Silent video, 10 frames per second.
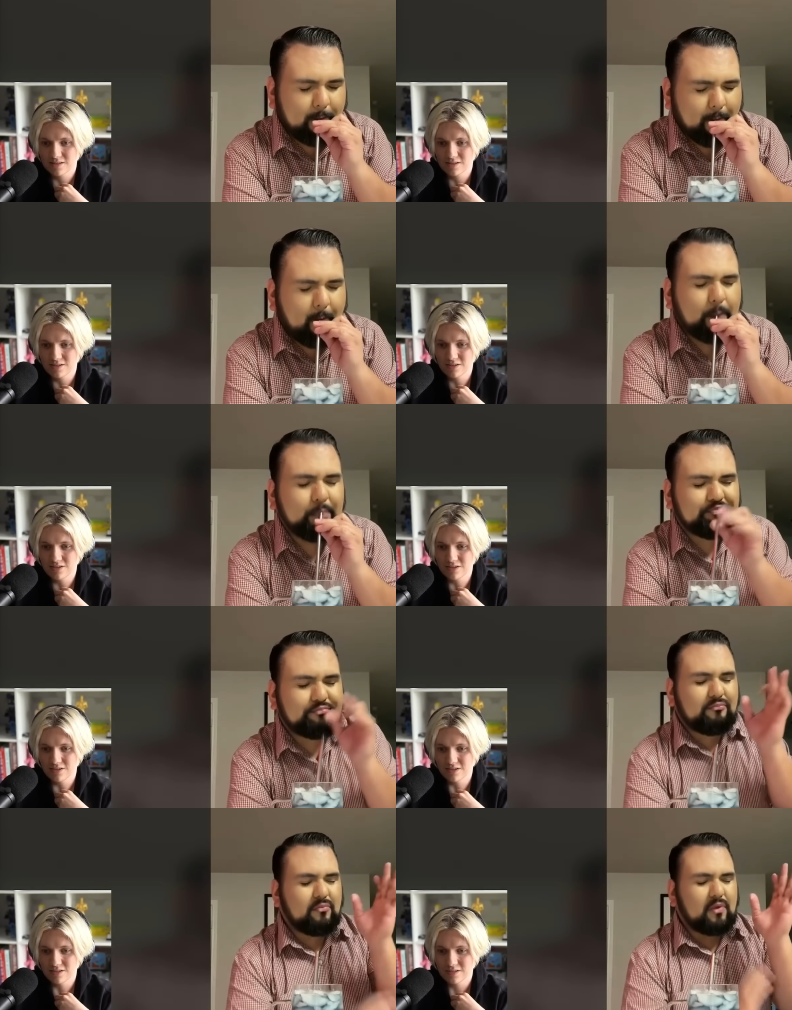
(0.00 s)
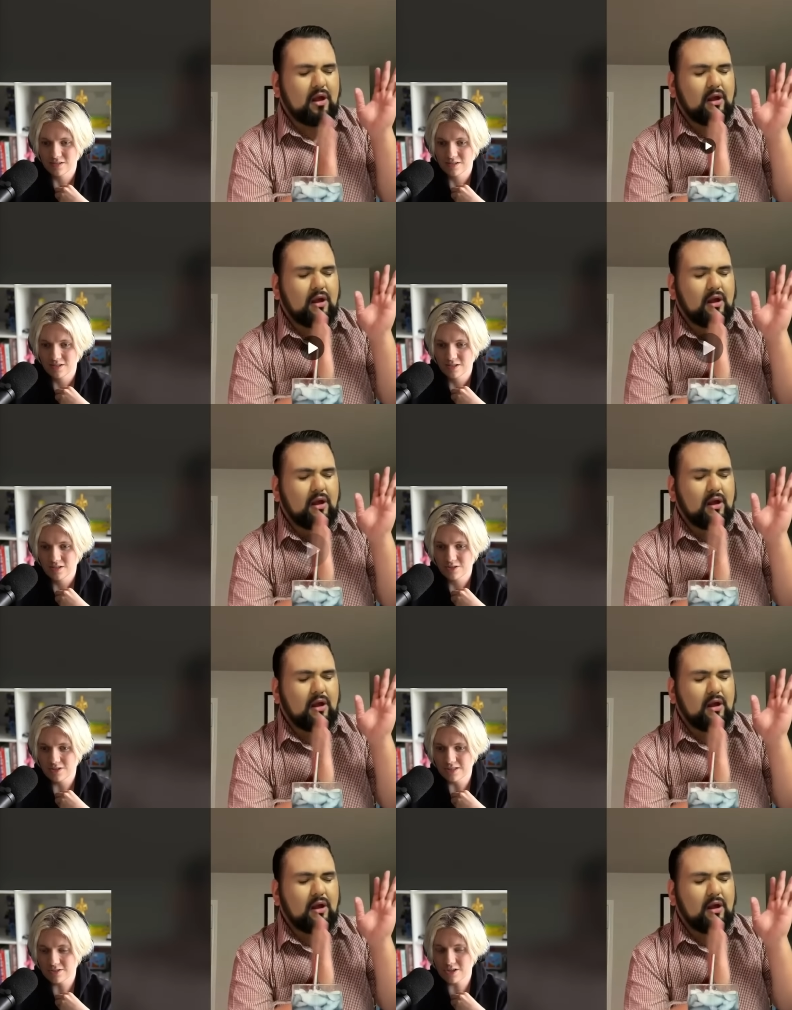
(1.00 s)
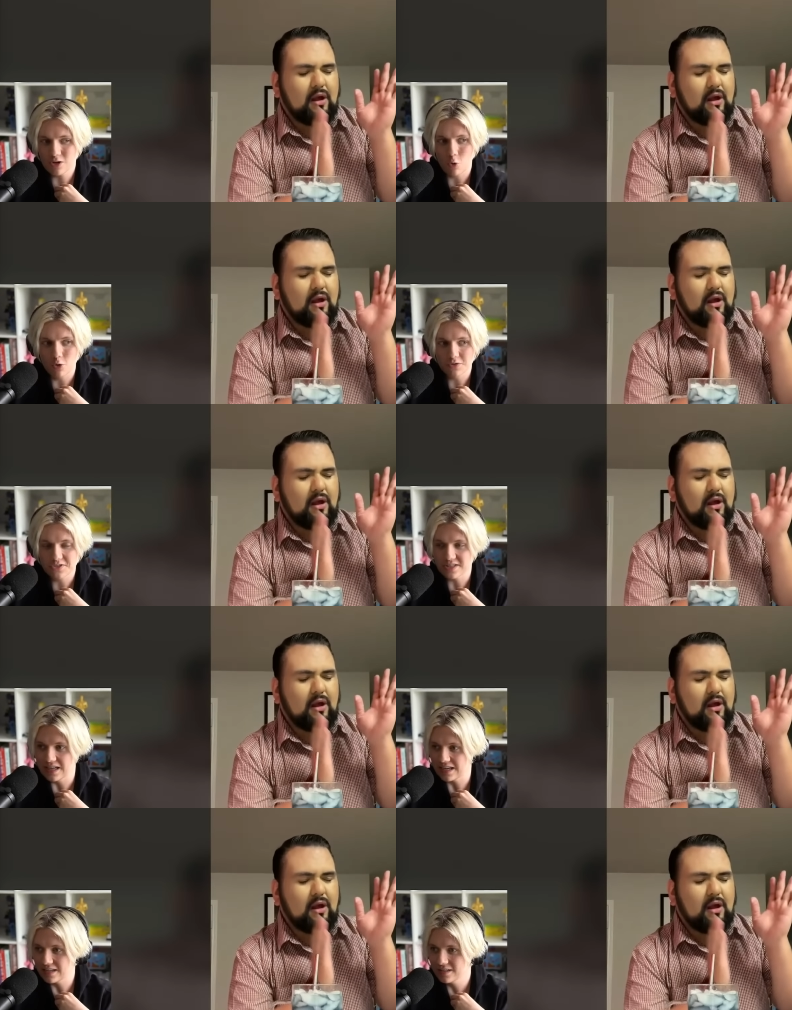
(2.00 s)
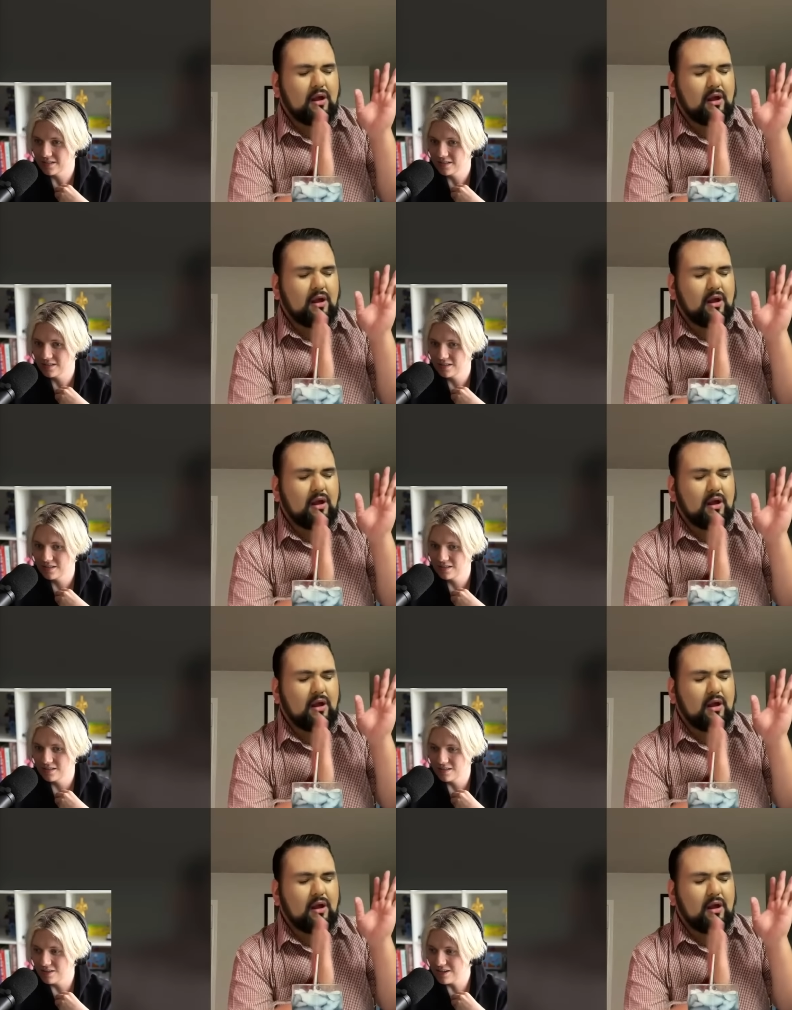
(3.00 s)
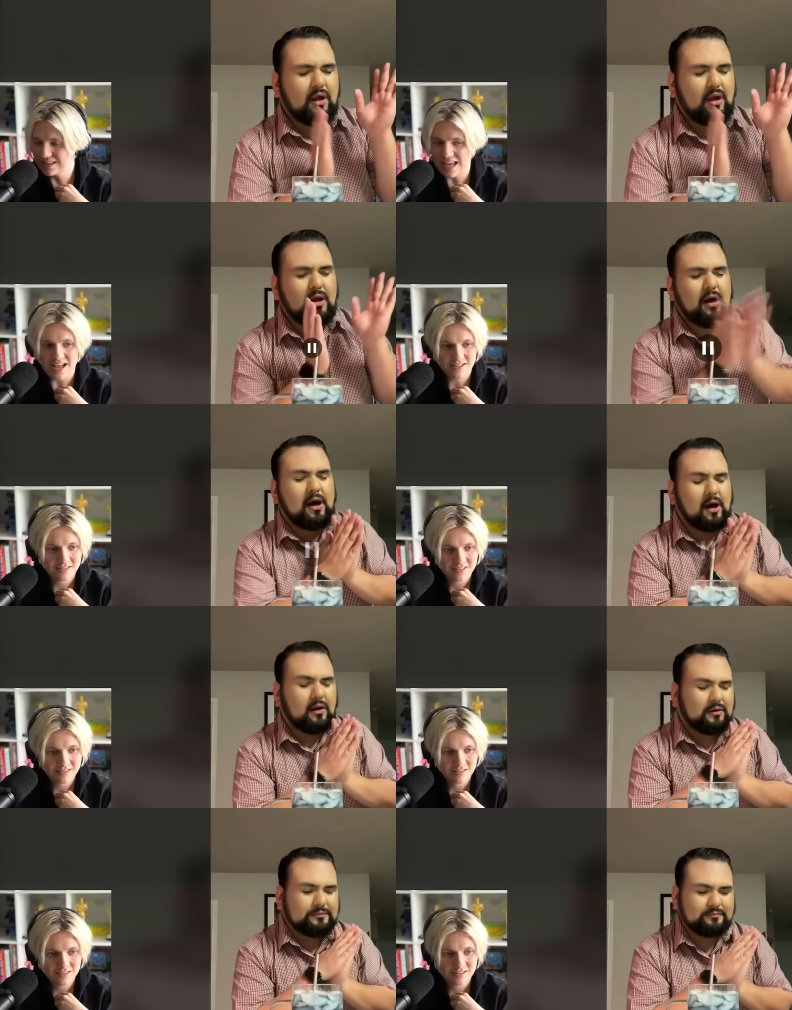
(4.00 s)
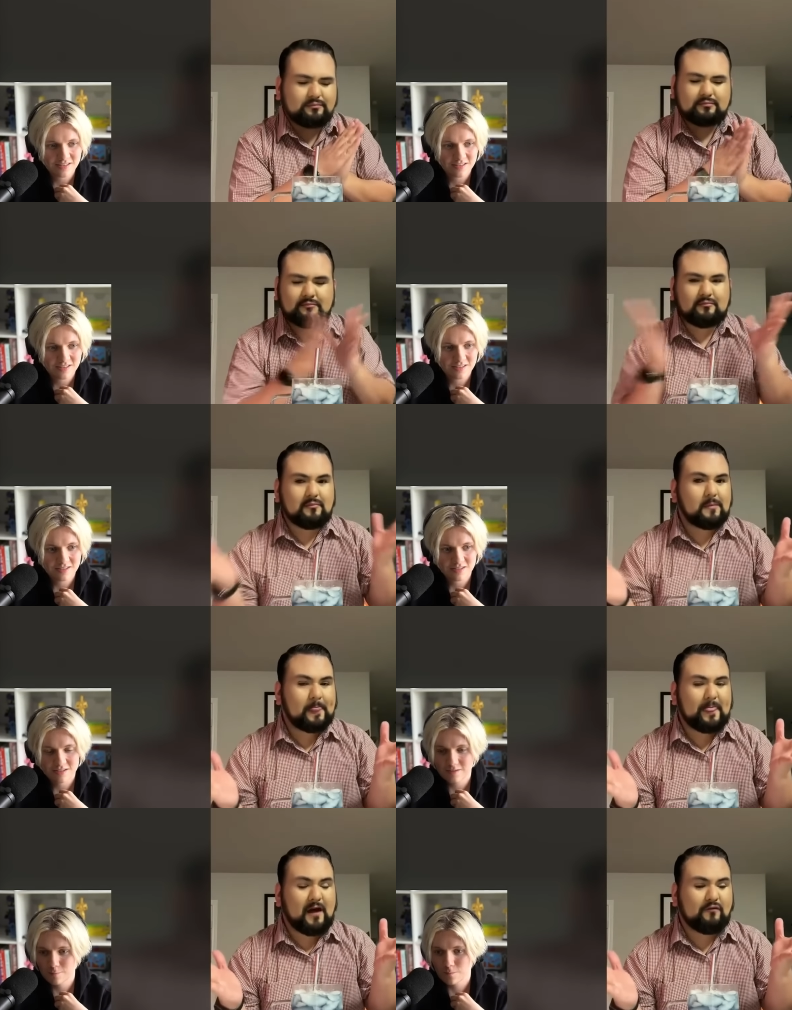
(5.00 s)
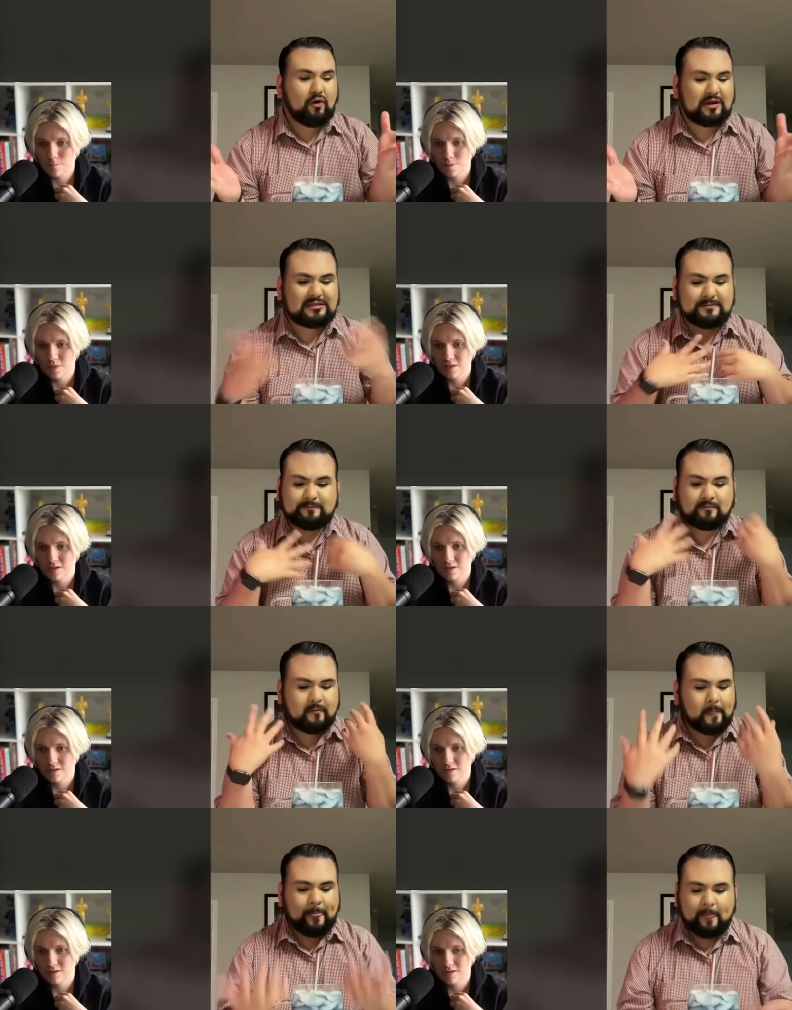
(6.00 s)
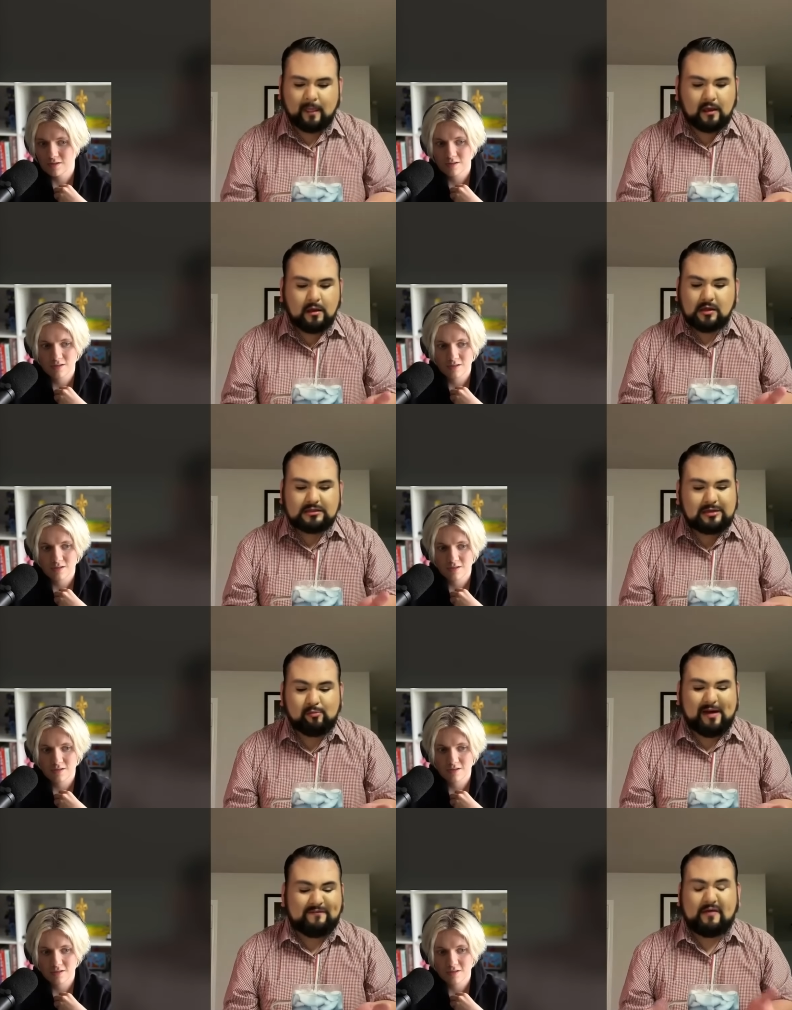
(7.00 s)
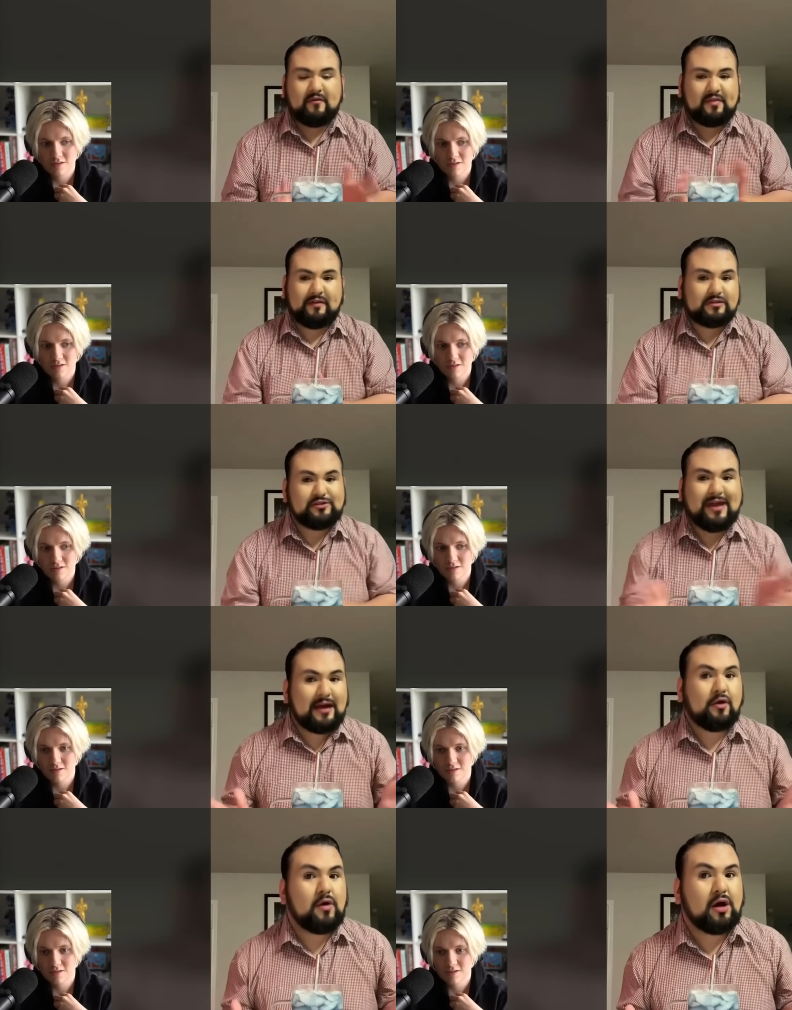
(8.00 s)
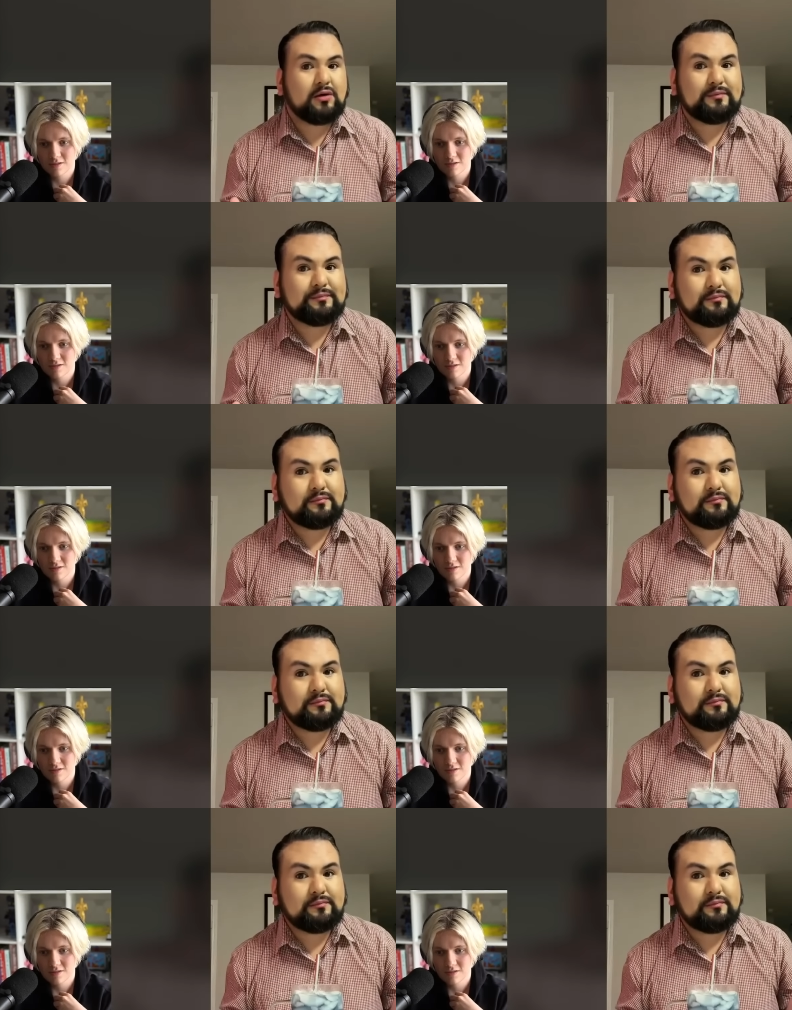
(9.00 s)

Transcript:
Speaker 1: Uh, Dude, it looks like oil slick. Look at that.
Speaker 2: Oh, of course. Some of my favorite flavors. You can't go wrong.